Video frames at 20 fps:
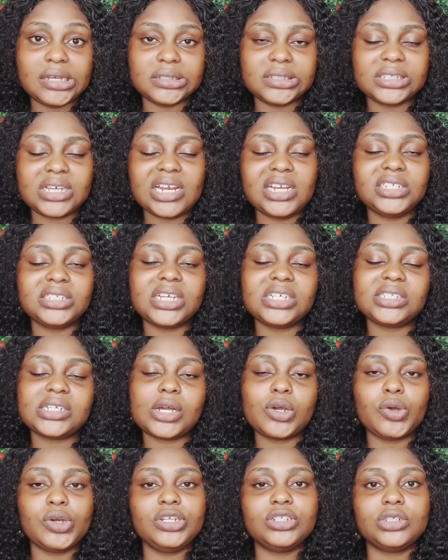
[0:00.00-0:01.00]
is cleansers are
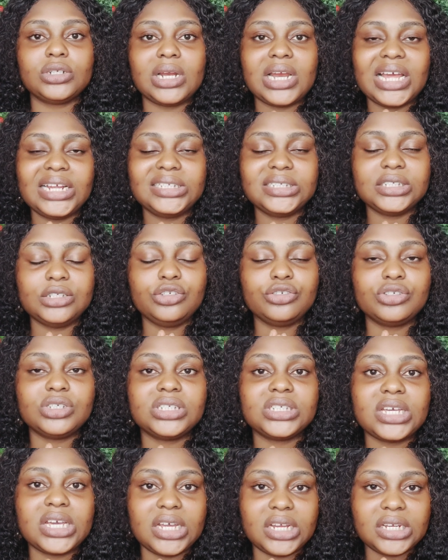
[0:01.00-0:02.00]
going to lighten your
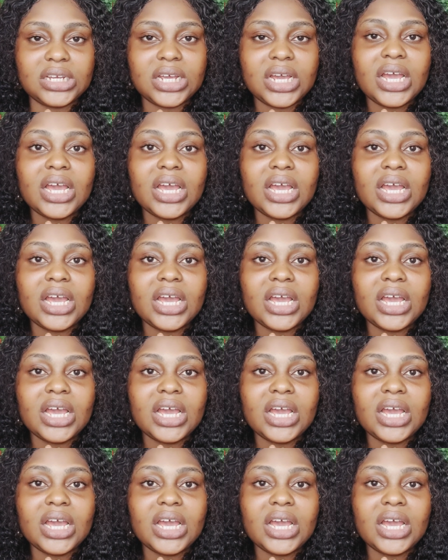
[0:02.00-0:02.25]
skin.